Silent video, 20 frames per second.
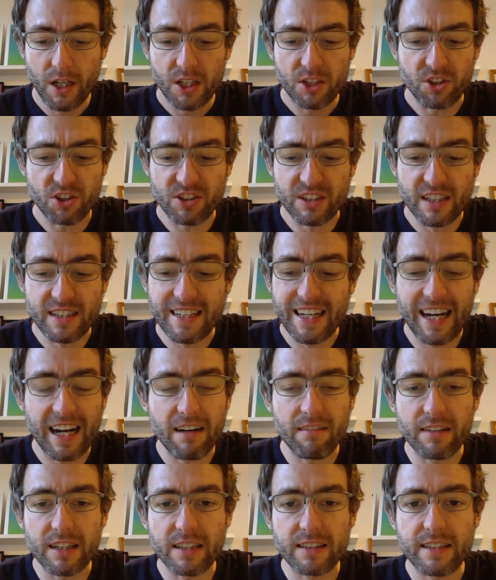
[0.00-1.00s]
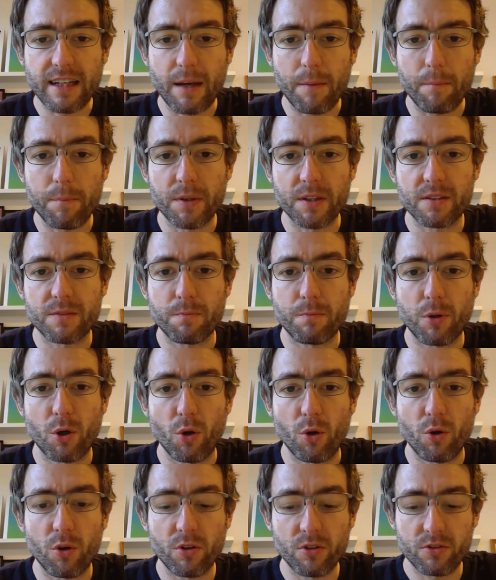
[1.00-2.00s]
Does the tearing tempest
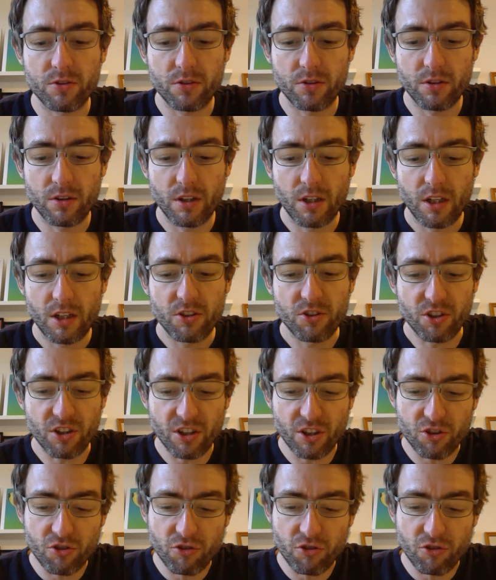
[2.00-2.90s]
pause? Do the